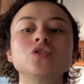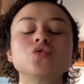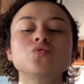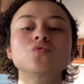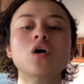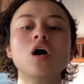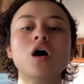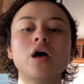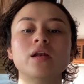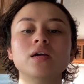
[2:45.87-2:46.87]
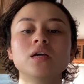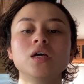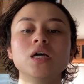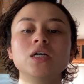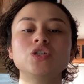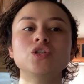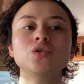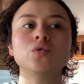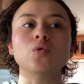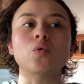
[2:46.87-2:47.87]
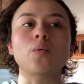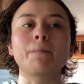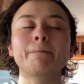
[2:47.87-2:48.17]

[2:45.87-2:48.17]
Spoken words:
drawn to